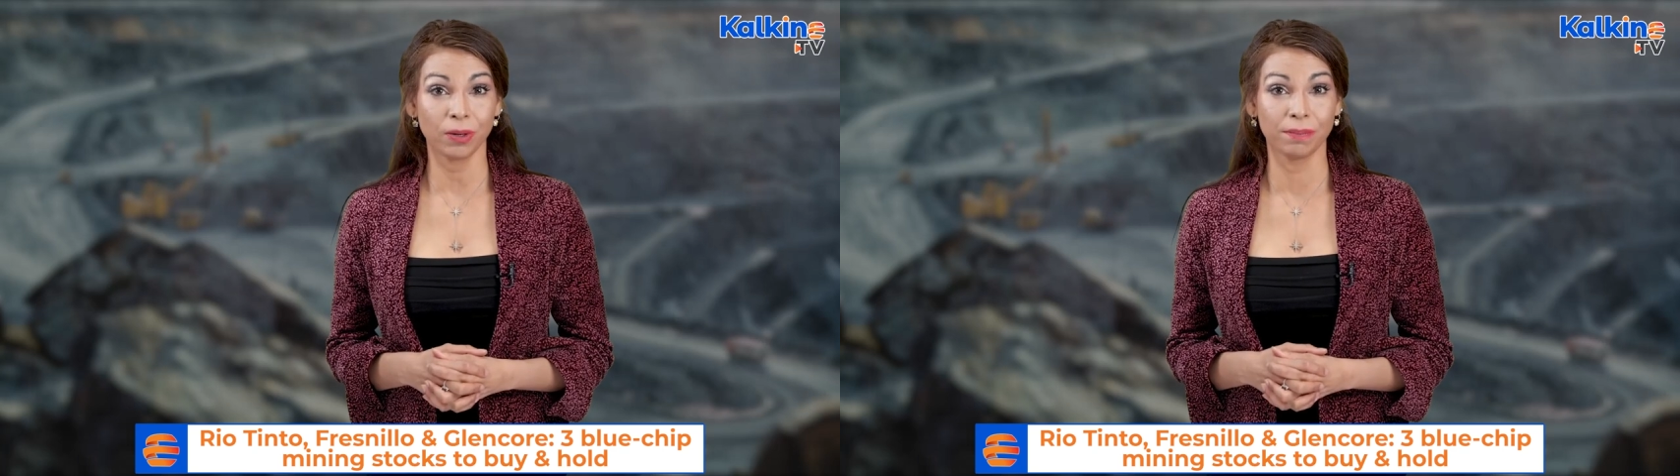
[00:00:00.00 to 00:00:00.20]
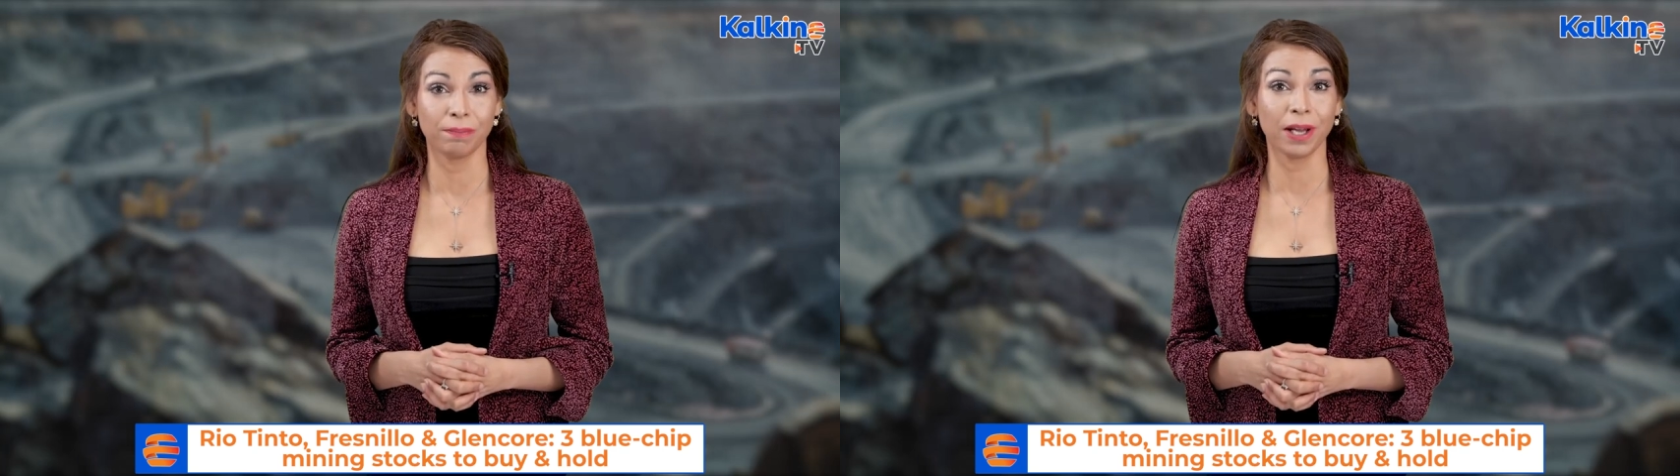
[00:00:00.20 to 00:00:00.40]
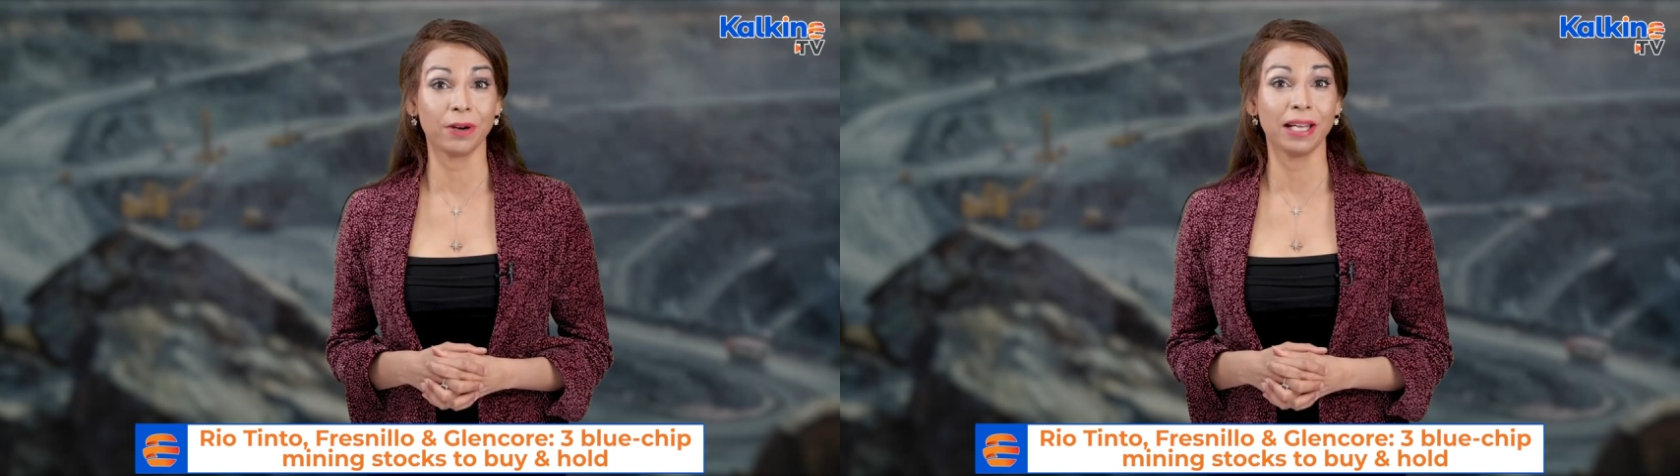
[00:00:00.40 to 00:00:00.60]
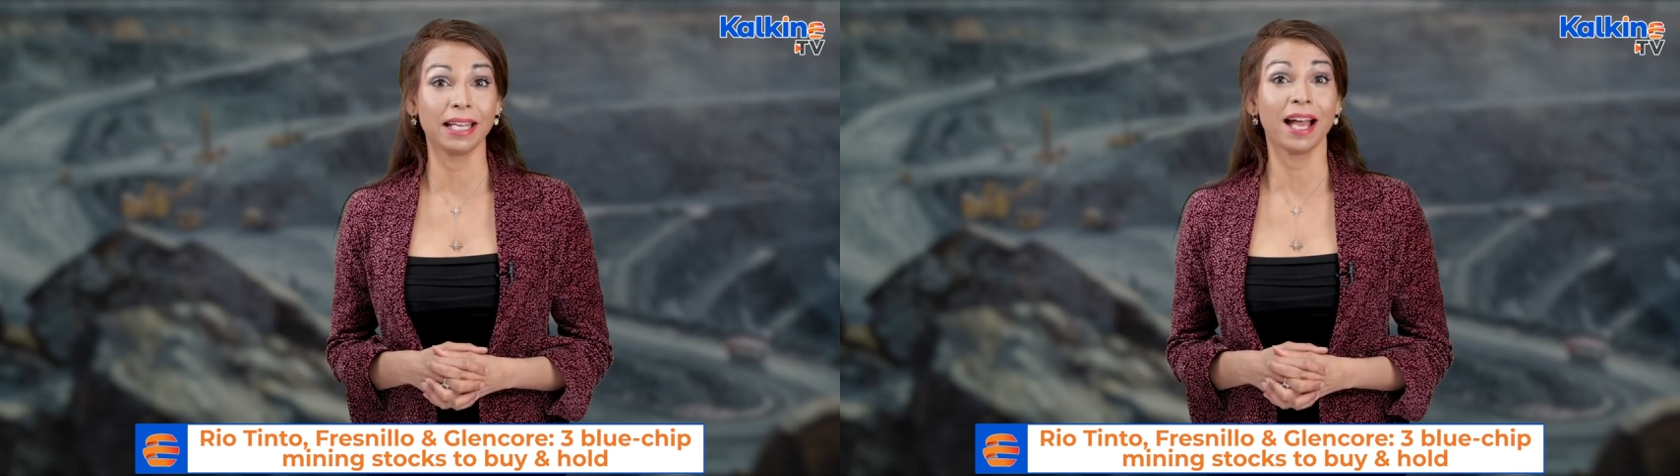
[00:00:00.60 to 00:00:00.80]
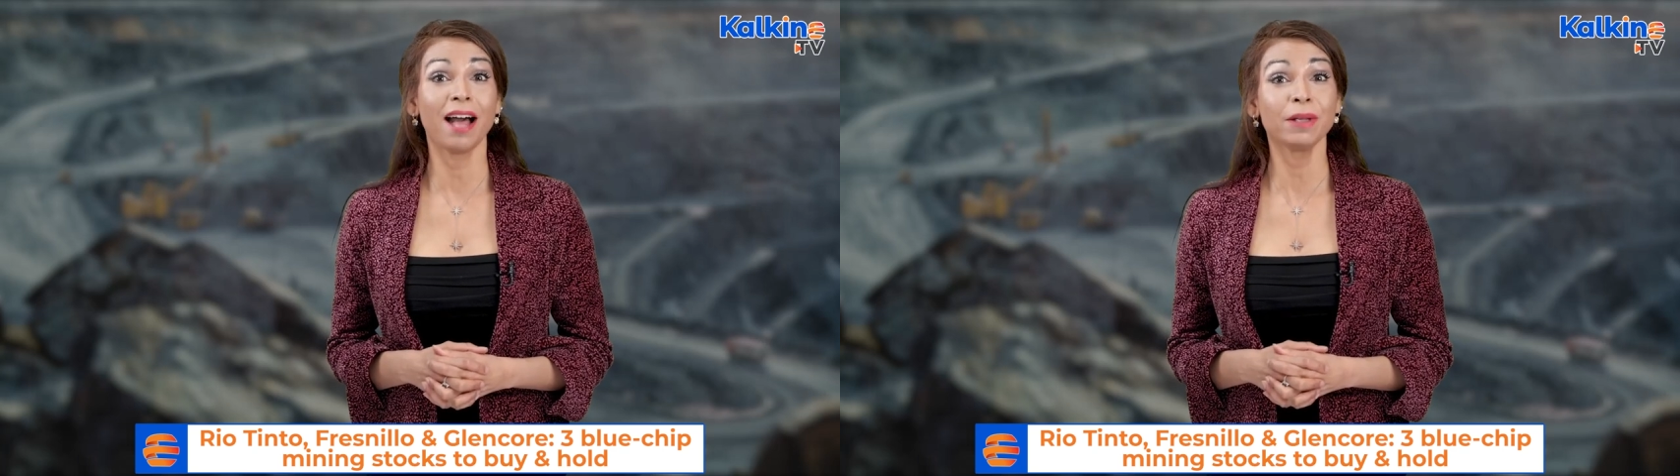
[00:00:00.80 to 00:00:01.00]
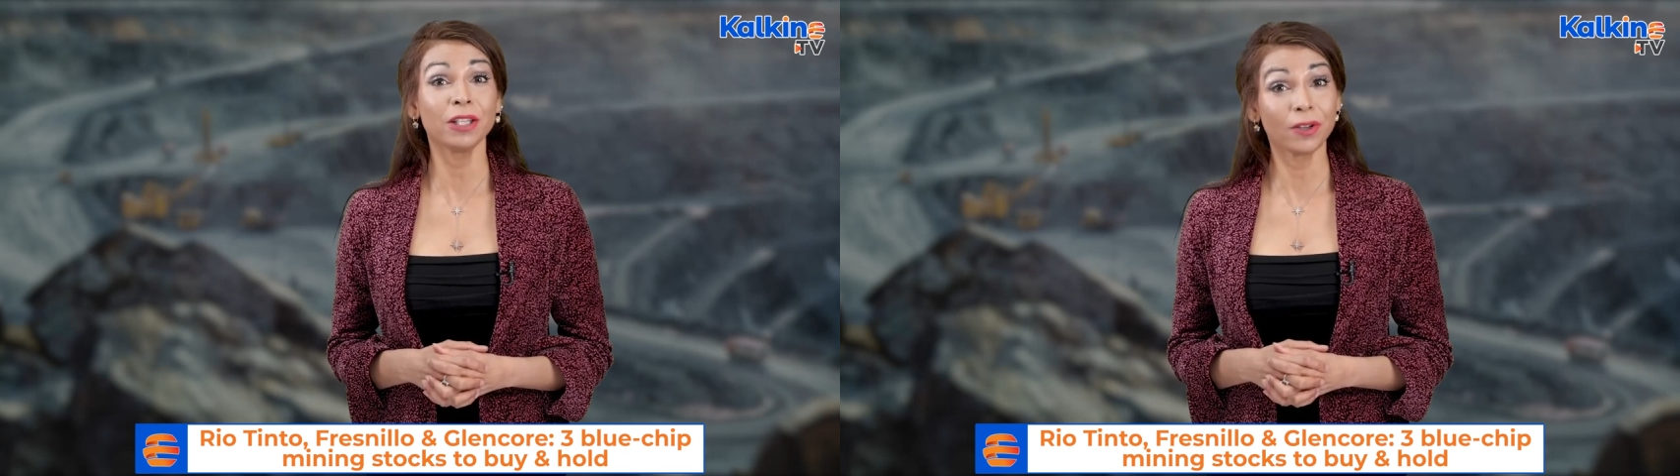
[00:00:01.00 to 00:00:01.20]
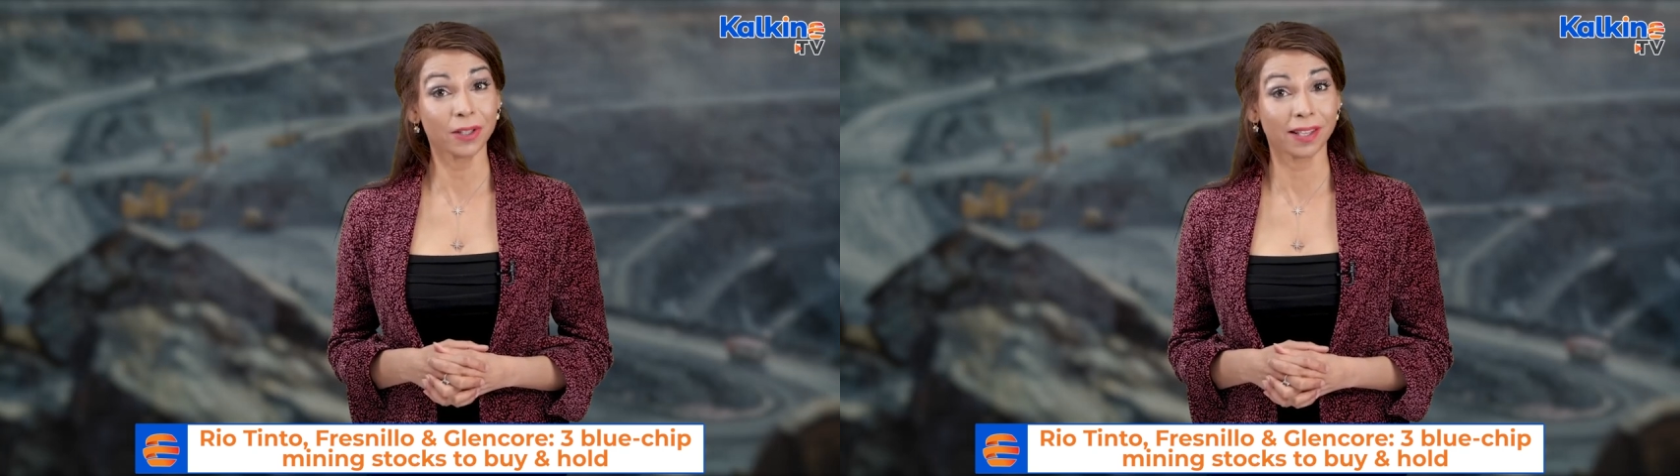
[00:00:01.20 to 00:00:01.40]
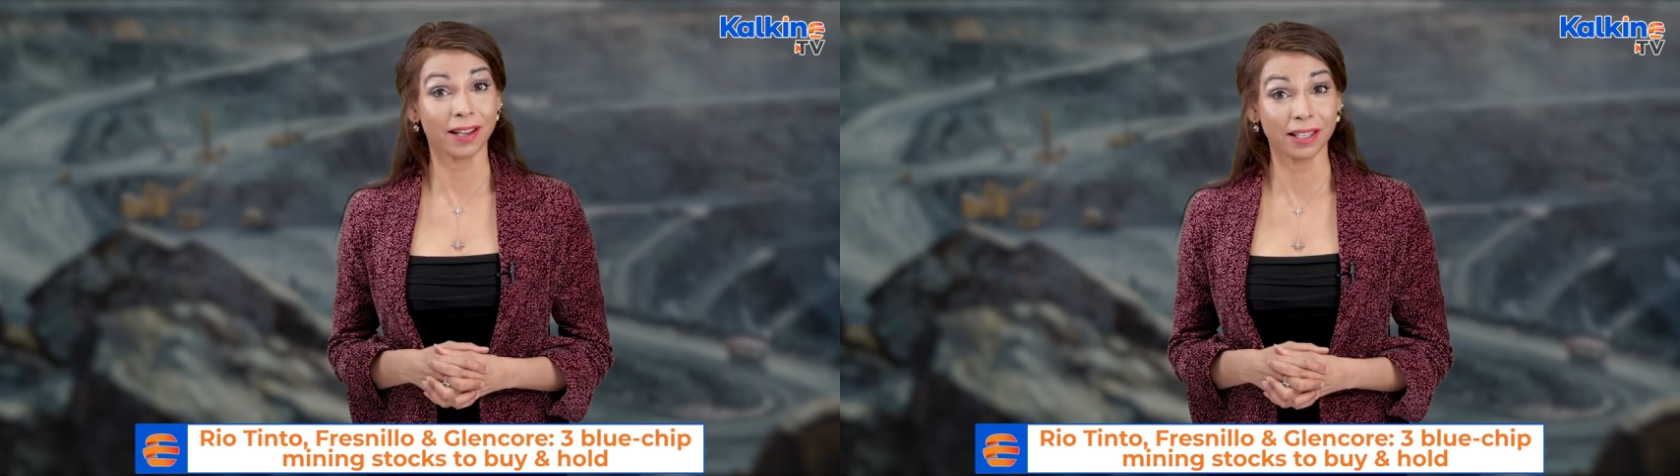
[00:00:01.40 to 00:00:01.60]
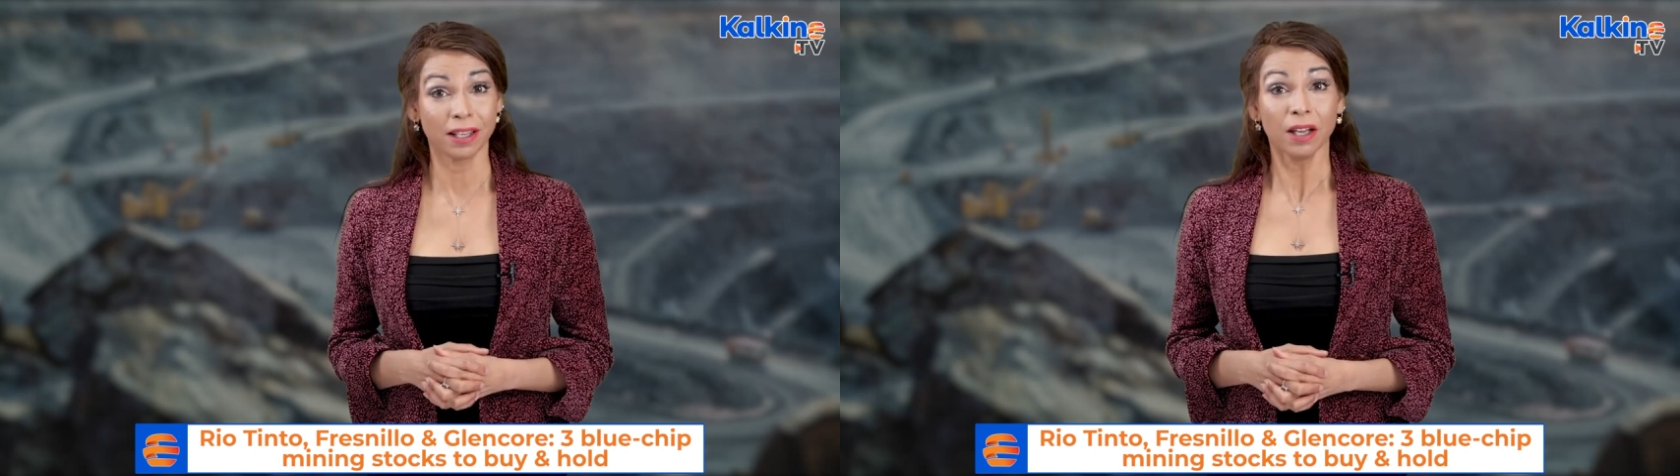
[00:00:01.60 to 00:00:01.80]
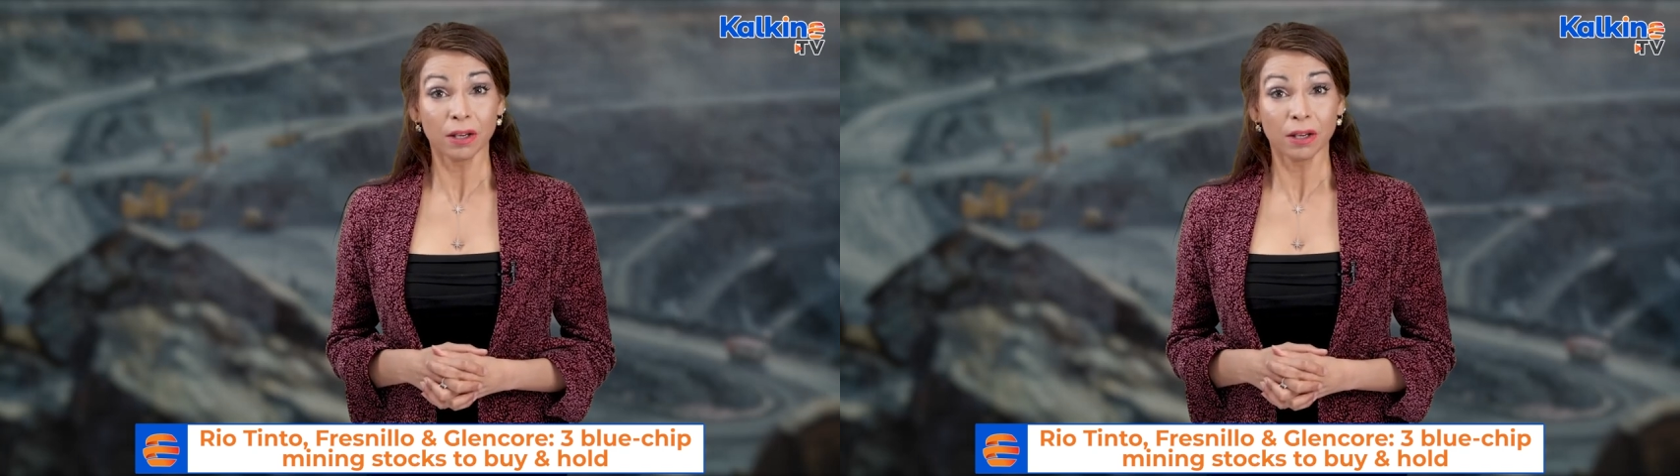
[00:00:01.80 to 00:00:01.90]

and bury carbon dioxide